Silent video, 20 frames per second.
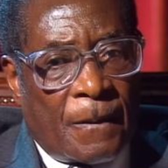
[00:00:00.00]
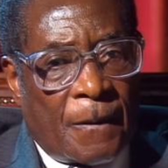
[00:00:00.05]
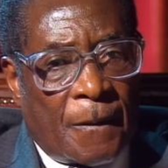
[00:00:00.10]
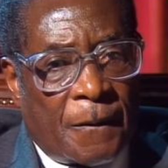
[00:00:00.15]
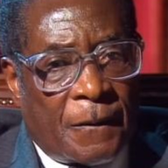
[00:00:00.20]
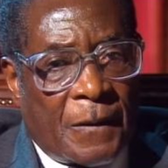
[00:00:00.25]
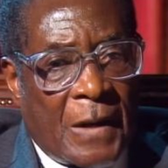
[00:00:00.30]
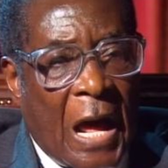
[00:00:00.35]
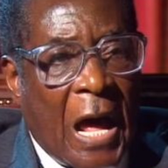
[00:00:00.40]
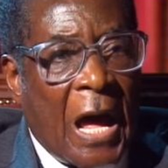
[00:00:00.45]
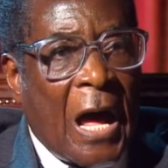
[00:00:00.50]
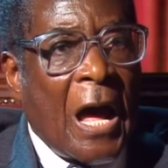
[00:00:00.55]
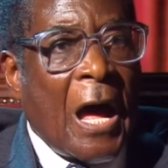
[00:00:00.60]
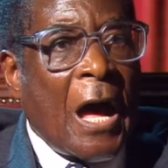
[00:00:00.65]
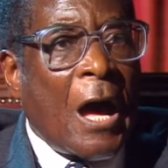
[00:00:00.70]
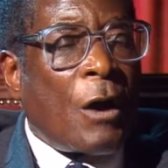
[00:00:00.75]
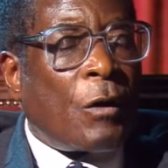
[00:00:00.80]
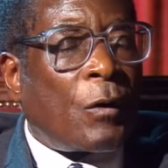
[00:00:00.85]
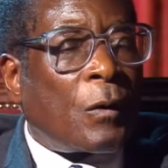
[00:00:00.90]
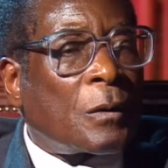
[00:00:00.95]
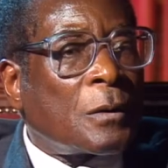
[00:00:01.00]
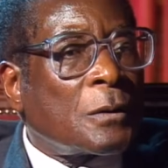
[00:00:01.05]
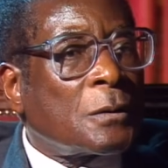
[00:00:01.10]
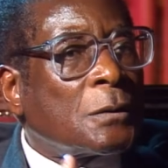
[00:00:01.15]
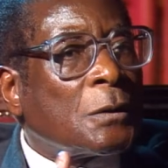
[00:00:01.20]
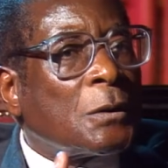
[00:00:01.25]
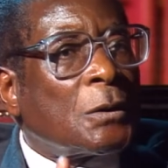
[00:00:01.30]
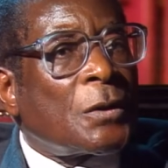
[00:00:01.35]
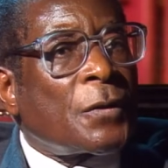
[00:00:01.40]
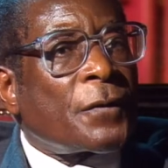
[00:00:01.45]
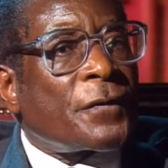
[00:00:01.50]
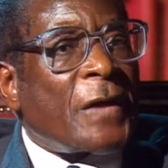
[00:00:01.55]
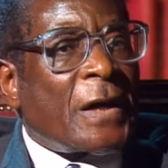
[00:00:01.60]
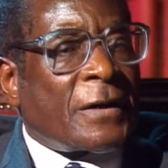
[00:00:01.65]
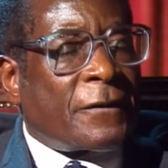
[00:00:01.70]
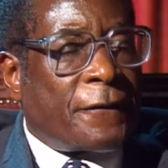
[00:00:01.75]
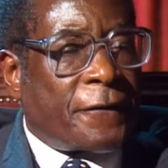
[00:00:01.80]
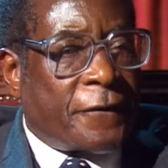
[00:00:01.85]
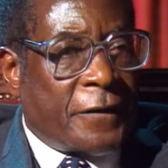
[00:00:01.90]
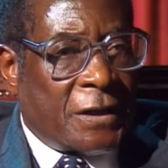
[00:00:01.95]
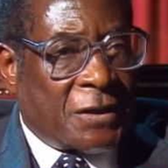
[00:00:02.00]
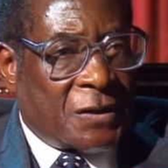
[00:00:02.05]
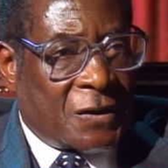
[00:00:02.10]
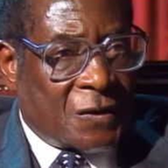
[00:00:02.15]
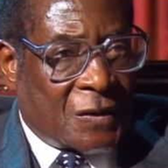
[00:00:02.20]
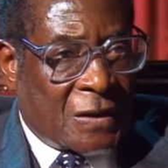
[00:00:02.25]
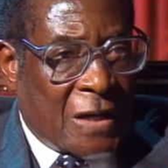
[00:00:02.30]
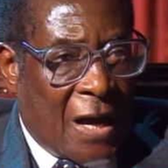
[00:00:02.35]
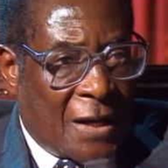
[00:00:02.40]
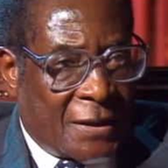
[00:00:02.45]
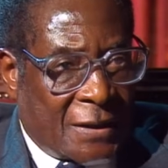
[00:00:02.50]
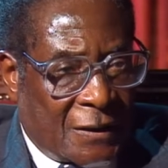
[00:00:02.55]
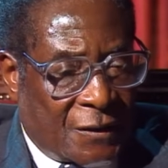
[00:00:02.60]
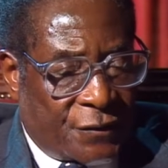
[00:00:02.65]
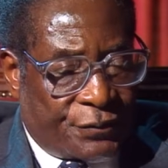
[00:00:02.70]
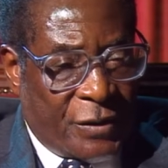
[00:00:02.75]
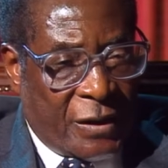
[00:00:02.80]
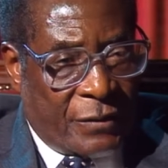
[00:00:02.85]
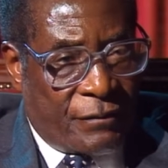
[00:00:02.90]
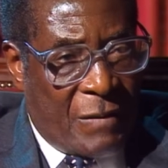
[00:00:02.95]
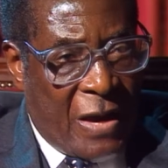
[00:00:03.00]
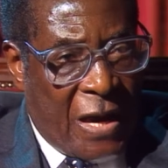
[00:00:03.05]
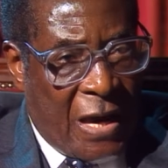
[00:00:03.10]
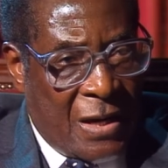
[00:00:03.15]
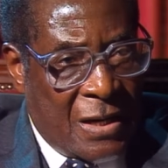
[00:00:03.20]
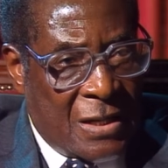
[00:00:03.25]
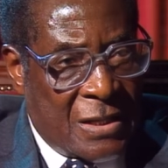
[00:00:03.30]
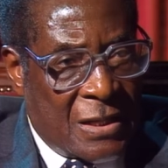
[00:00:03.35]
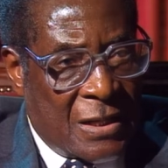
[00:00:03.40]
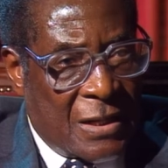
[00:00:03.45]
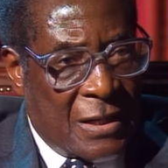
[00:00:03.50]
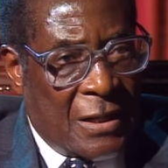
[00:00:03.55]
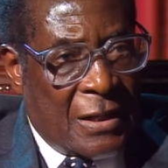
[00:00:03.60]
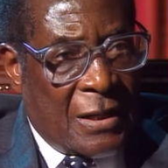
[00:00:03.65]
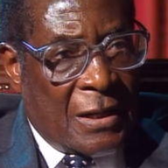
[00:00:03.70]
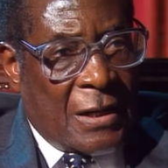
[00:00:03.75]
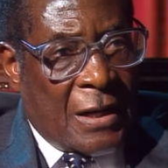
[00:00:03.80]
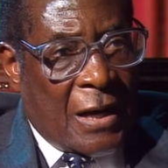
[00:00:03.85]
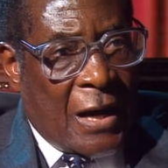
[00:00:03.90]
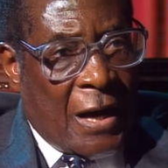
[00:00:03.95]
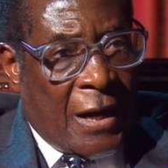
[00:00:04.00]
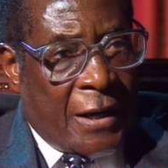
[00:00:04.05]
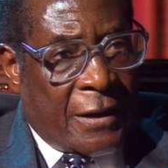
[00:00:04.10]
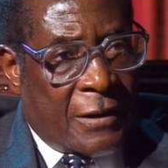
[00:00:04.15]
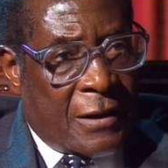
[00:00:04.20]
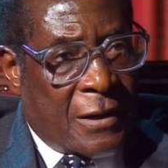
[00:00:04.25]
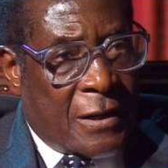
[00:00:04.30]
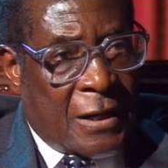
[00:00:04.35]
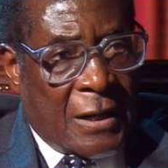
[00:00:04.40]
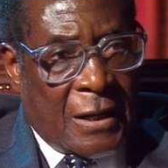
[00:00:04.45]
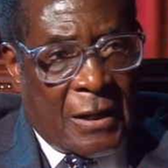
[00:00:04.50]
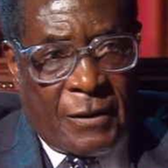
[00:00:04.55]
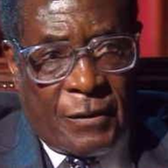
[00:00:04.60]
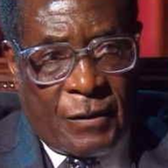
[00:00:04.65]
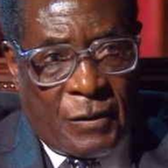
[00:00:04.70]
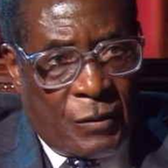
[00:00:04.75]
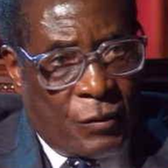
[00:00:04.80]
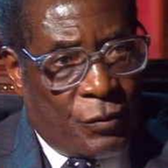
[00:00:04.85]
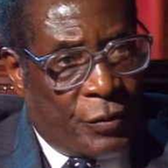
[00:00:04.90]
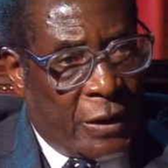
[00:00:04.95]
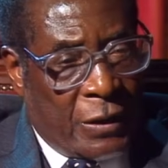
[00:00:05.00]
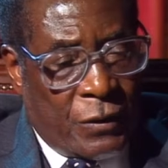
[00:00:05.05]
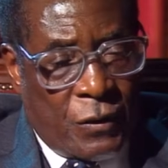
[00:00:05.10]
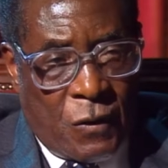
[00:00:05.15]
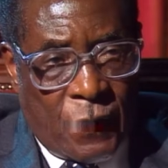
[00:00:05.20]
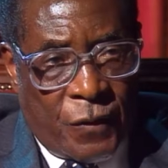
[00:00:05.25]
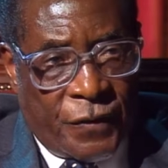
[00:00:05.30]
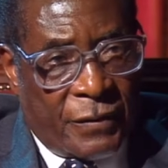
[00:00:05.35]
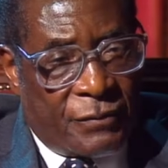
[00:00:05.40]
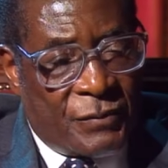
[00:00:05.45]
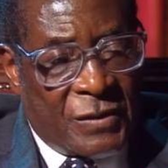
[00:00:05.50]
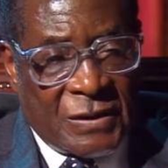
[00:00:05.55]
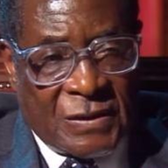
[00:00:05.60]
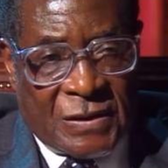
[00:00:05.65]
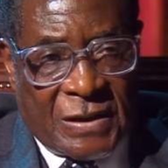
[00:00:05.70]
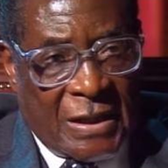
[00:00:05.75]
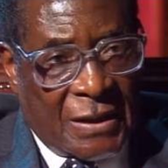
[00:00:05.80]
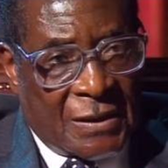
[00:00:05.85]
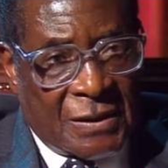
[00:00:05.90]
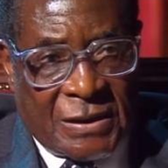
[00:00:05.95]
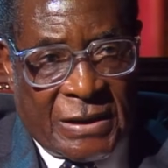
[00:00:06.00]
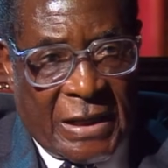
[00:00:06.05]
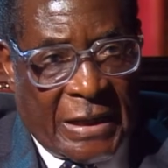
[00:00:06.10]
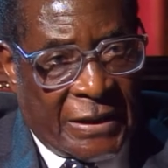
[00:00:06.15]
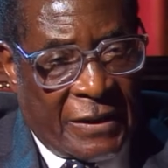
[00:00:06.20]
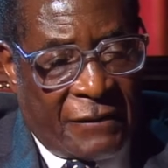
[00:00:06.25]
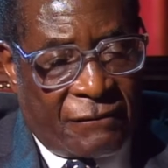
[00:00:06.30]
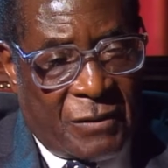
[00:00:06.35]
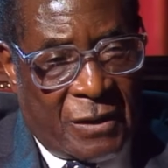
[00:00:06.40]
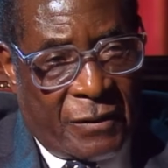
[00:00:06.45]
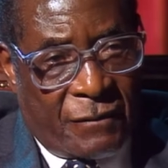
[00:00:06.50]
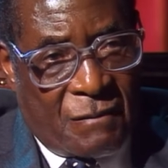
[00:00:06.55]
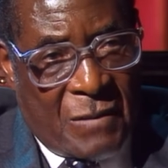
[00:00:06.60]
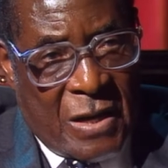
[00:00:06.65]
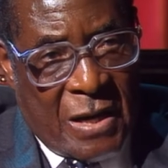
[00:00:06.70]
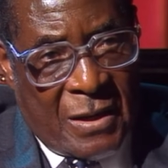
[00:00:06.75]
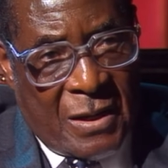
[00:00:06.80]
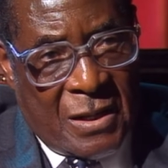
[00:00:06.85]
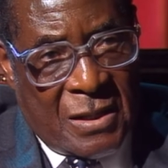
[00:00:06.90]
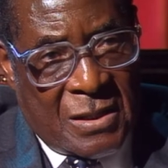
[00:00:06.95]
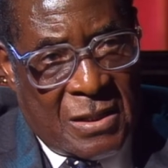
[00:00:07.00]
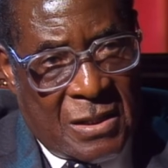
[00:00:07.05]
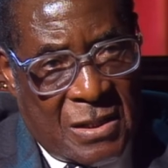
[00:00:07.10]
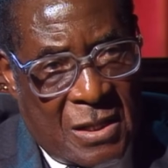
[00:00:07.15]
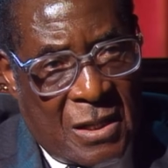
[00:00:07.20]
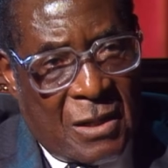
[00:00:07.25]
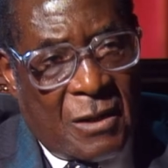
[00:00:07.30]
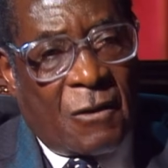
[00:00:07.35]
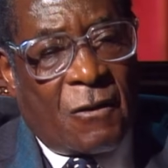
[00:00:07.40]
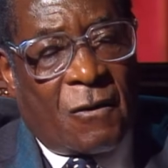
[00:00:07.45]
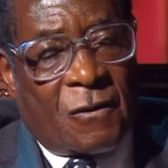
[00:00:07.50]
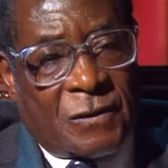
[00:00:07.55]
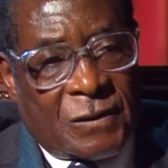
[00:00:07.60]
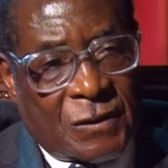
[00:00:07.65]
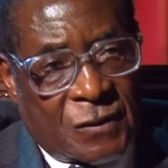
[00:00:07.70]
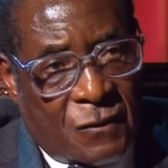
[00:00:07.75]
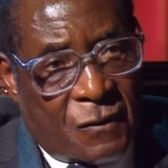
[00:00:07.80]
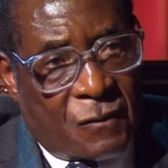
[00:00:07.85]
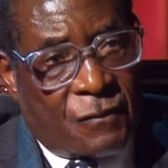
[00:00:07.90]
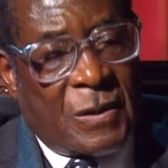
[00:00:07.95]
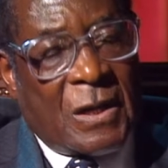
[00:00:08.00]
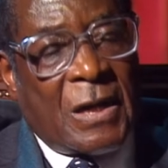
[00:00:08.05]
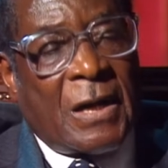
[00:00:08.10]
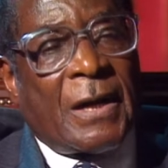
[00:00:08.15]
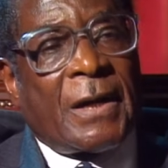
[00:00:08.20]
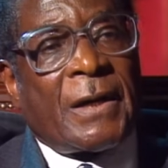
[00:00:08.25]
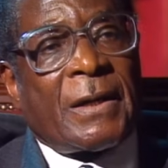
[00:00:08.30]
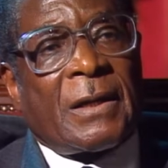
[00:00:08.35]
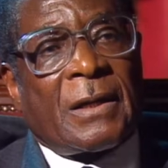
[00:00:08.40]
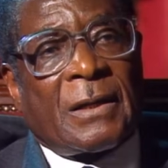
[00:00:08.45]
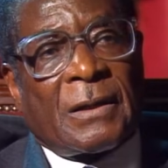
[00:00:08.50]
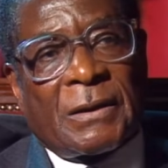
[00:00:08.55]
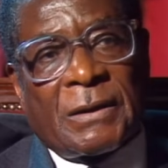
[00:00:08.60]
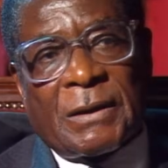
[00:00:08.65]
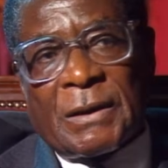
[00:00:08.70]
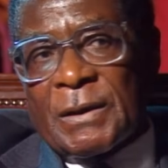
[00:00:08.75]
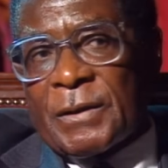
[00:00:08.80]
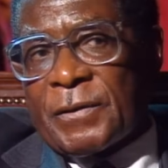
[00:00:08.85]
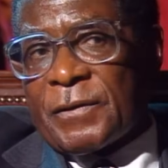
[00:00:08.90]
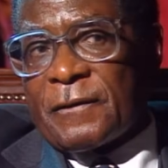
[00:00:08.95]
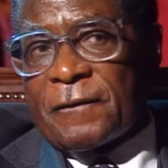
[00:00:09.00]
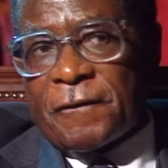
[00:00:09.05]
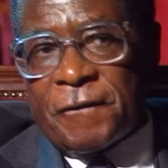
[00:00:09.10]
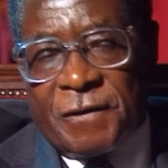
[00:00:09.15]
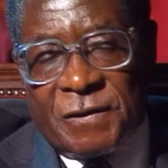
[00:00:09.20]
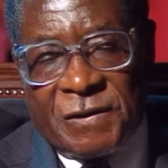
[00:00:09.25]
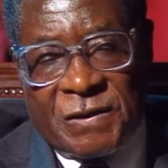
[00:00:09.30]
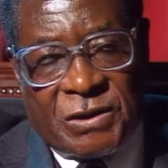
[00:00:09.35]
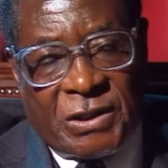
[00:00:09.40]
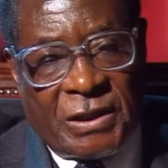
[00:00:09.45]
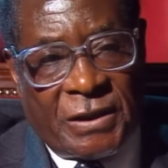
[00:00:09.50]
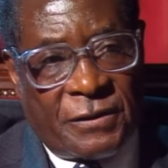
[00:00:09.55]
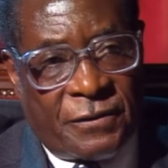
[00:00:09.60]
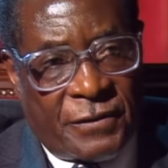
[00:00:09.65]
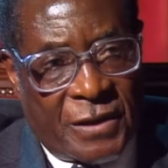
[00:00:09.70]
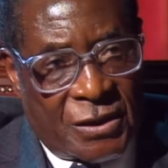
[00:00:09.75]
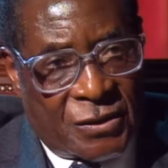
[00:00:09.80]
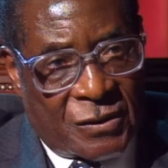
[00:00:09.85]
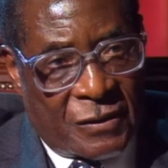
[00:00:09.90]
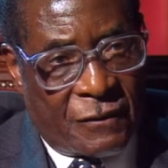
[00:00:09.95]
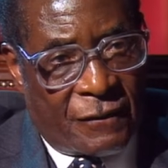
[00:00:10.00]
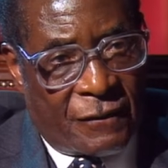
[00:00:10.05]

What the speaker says: now that fresh start has been made, and we know the mistakes that have been made also by the first generation